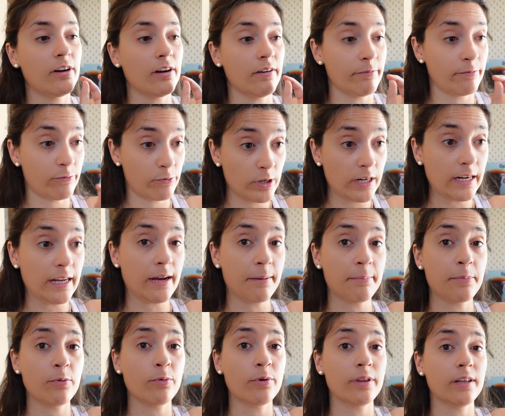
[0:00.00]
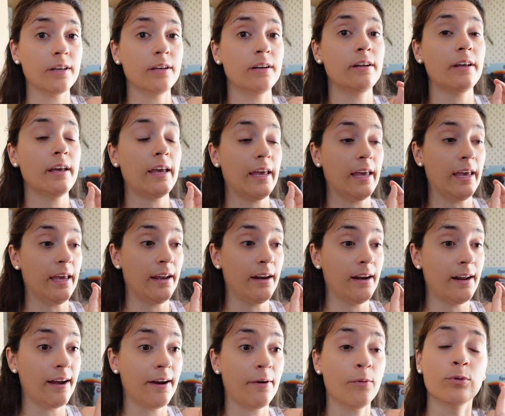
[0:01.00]
I'm really happy with it
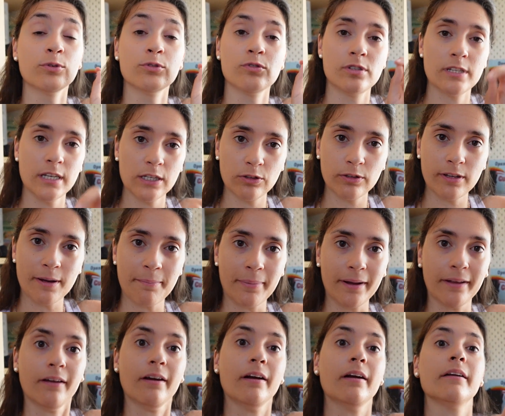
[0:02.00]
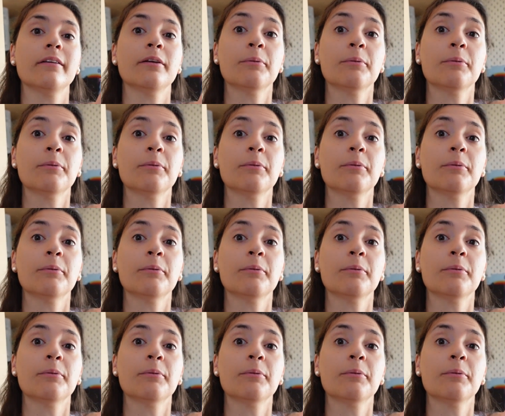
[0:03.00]
and I want to stick to that pattern.